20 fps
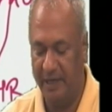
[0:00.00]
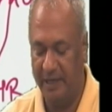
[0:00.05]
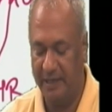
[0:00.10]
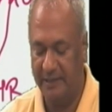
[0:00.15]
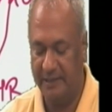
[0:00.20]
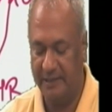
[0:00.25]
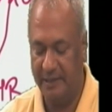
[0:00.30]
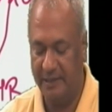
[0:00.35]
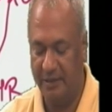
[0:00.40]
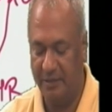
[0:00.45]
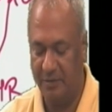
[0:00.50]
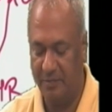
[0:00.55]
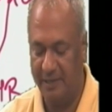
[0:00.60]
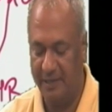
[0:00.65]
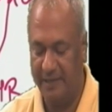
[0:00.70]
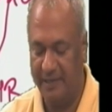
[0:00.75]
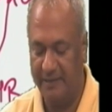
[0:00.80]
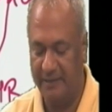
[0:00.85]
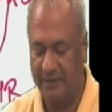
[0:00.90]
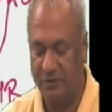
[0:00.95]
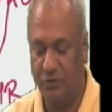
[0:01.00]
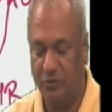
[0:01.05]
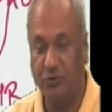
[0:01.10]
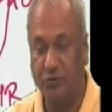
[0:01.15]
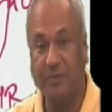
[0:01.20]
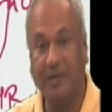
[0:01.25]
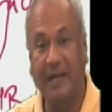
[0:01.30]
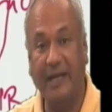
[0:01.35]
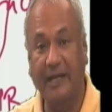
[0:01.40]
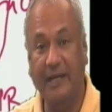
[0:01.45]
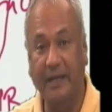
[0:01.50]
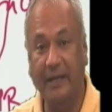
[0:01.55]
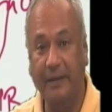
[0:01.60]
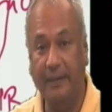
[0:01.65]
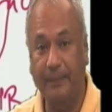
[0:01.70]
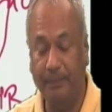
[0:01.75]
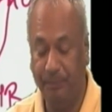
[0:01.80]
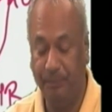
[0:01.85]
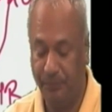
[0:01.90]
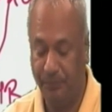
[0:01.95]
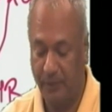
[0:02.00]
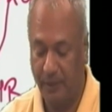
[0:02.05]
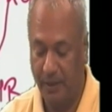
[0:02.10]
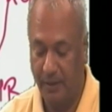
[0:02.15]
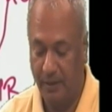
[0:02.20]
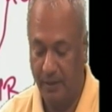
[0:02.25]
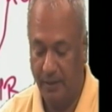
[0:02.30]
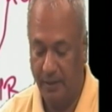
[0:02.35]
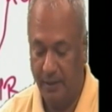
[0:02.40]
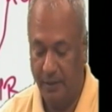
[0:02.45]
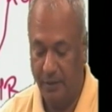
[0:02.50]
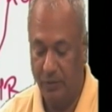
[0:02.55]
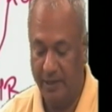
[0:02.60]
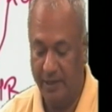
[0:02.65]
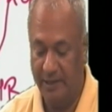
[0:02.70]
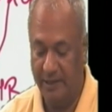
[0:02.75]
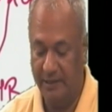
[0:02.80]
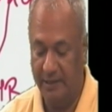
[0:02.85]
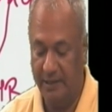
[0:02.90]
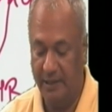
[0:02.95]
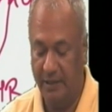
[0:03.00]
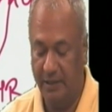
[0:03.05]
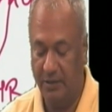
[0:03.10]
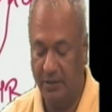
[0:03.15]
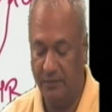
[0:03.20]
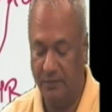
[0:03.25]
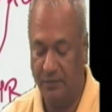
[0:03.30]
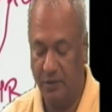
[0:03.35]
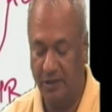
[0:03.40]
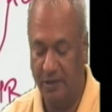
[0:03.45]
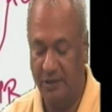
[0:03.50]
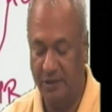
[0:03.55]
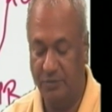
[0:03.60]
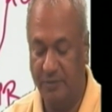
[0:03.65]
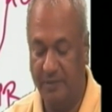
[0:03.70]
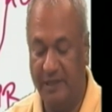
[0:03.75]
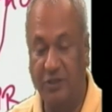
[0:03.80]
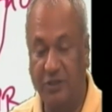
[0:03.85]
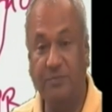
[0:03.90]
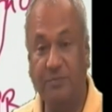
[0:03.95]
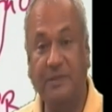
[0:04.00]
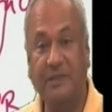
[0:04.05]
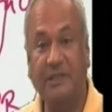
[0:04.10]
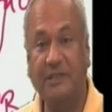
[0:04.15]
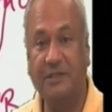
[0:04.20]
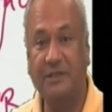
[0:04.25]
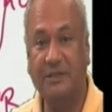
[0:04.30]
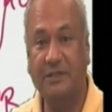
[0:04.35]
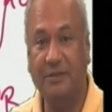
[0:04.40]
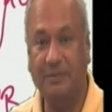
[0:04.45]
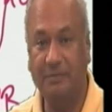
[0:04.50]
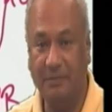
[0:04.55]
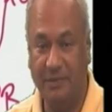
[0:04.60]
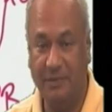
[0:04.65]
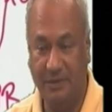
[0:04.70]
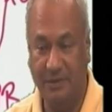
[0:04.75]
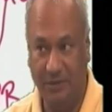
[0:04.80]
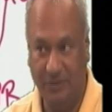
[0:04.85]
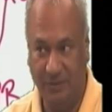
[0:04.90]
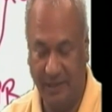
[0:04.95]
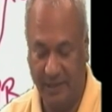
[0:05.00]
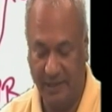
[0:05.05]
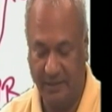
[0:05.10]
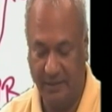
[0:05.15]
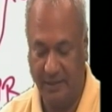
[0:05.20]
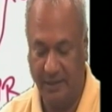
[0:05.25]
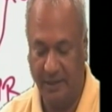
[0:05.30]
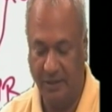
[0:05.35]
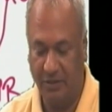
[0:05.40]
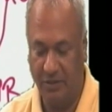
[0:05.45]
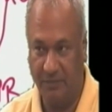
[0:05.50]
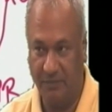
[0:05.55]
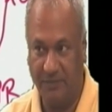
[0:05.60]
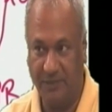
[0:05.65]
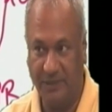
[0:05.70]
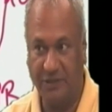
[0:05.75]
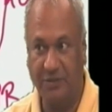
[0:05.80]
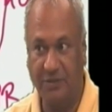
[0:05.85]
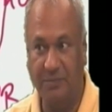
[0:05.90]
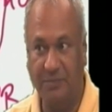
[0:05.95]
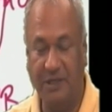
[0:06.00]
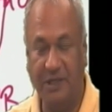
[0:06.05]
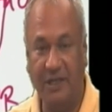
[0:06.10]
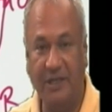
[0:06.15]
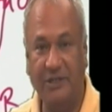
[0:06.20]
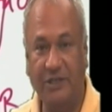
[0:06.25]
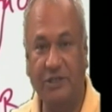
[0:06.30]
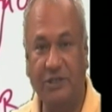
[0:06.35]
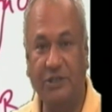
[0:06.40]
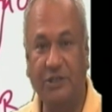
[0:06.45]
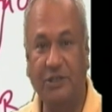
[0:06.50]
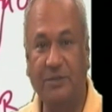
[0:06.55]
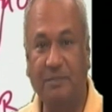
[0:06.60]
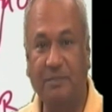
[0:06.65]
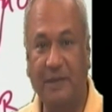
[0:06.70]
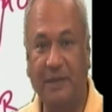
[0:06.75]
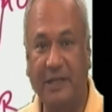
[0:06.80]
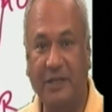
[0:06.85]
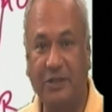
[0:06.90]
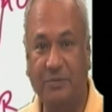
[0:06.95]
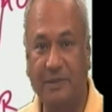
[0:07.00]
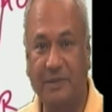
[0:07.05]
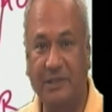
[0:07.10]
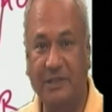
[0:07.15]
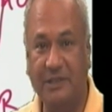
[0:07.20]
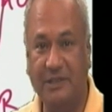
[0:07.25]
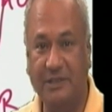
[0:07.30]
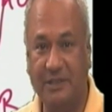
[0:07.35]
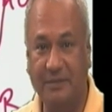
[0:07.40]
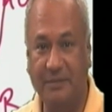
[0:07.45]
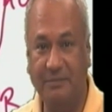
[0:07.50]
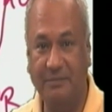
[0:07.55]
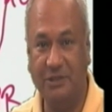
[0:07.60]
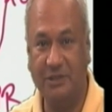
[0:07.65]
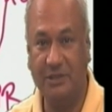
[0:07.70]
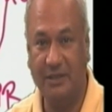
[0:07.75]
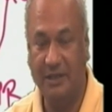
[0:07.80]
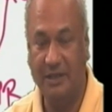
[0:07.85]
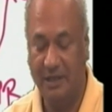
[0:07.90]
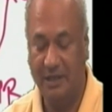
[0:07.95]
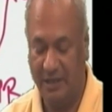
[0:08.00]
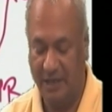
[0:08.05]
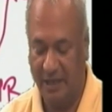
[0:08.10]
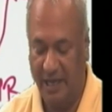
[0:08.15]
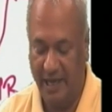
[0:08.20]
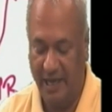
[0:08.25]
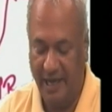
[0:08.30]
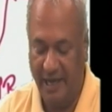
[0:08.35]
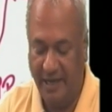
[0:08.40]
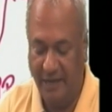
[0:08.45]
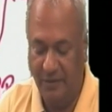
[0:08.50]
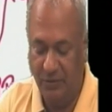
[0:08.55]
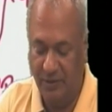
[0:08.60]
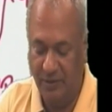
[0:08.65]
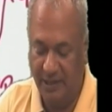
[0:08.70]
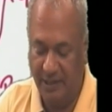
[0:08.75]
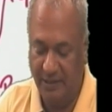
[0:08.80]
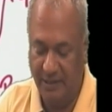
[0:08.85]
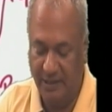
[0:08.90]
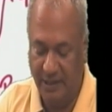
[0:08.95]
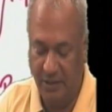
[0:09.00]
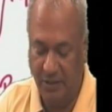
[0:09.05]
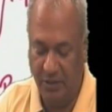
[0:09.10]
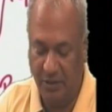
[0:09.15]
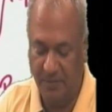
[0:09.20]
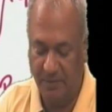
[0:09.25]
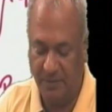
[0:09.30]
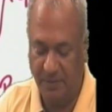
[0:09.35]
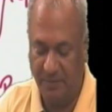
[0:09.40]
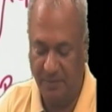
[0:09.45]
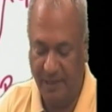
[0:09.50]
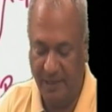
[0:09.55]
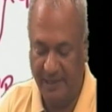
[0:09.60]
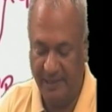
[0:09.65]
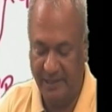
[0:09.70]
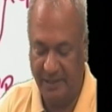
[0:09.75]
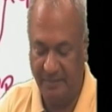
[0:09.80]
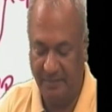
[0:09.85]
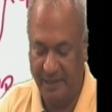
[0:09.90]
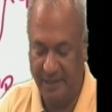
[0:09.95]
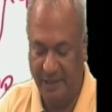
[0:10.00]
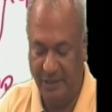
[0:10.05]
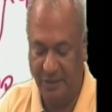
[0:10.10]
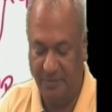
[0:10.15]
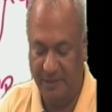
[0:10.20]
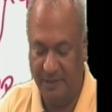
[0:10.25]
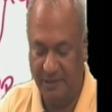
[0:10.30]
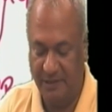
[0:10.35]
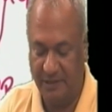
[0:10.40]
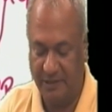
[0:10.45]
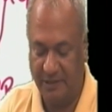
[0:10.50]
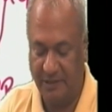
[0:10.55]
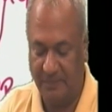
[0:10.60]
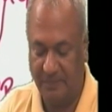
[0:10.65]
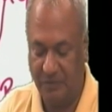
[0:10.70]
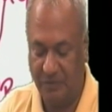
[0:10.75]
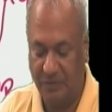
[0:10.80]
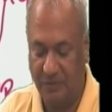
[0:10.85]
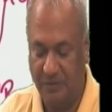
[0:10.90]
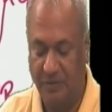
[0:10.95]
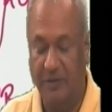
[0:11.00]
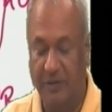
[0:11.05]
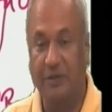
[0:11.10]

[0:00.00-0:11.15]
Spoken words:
that is enterprise resource planning. You can think of knowledge management system. You can think of customer relationship management systems, and you can think of supply chain management systems.